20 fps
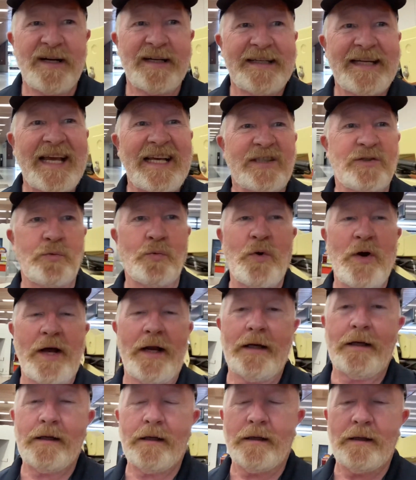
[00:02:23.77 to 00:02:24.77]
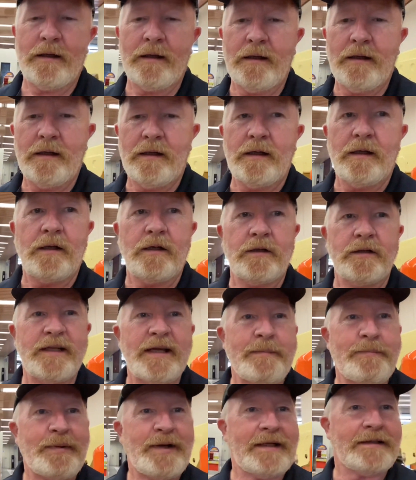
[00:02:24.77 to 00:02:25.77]
guess what?
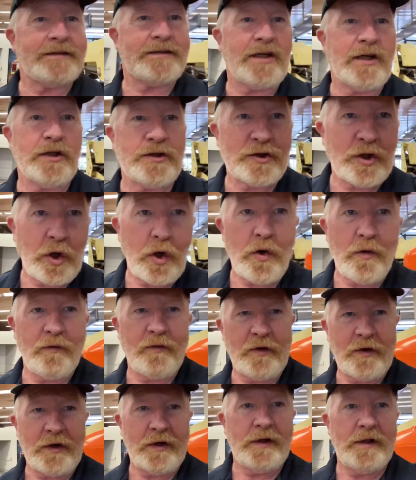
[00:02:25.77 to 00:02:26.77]
Olympics is over.